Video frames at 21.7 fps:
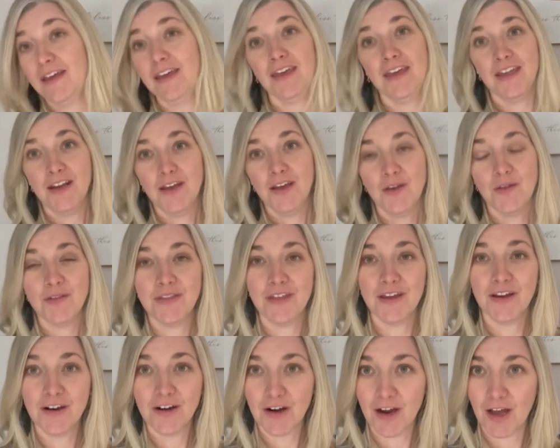
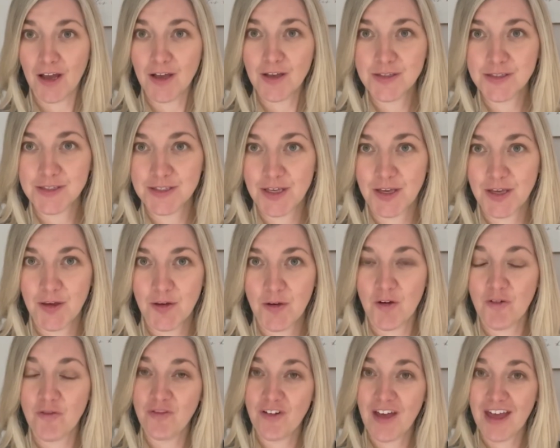There are
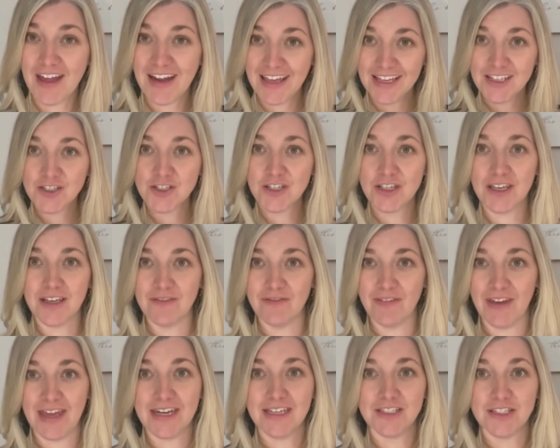also financial
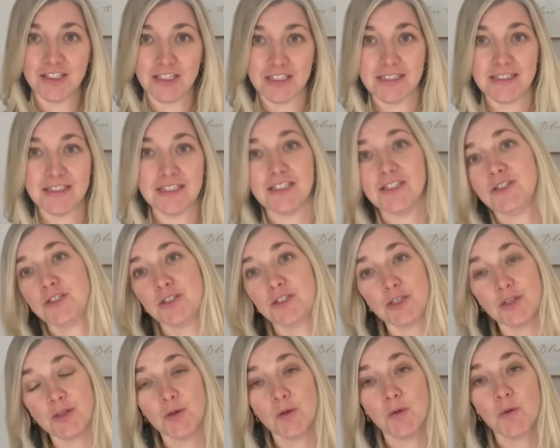advantages
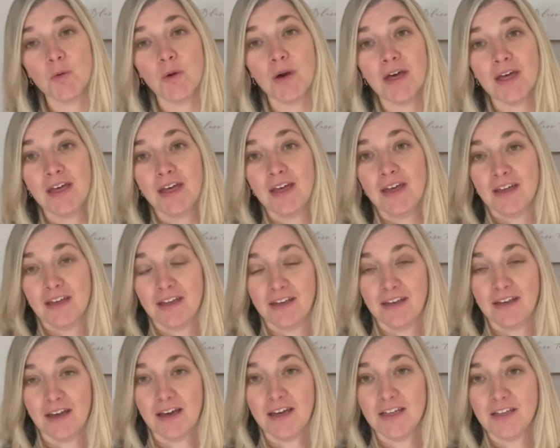to
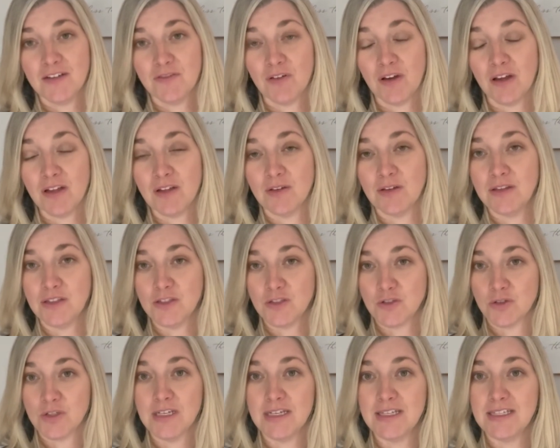not following the
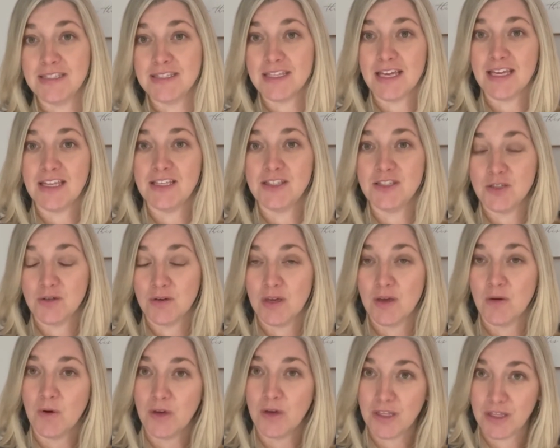trends and
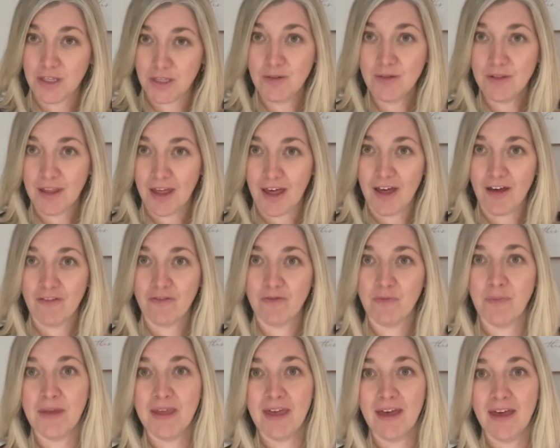doing what you love,
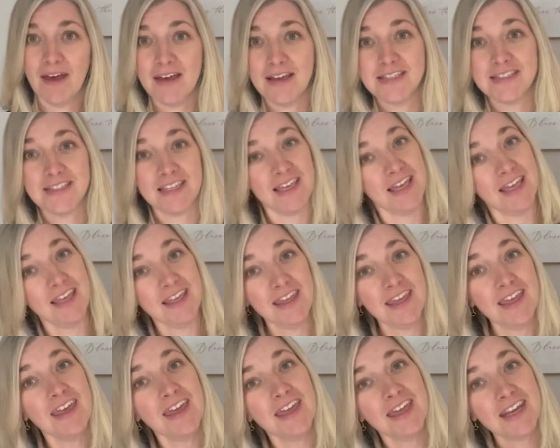because it
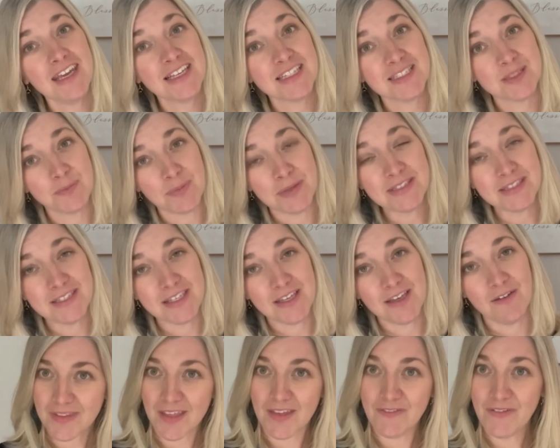can get
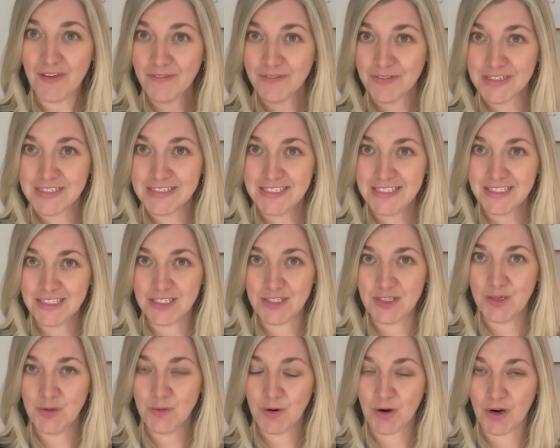expensive if every season
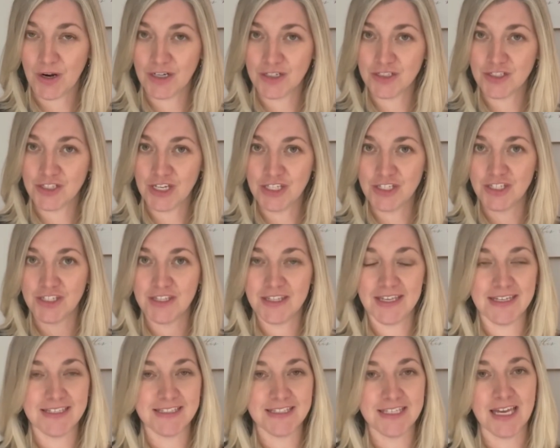you are changing
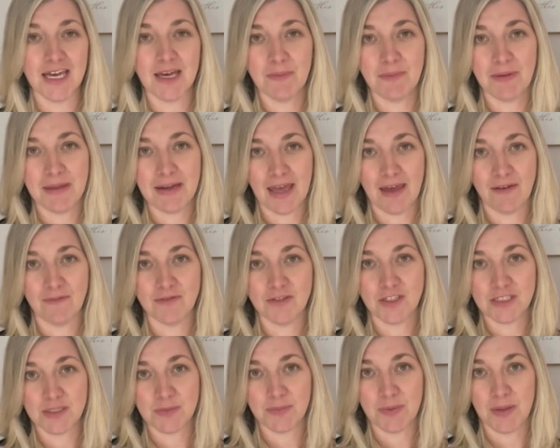things up and having
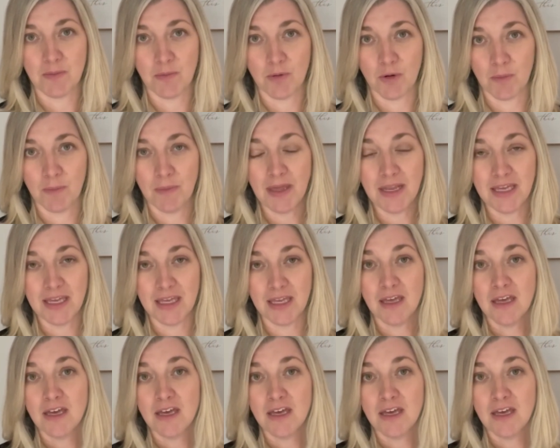to spend more money.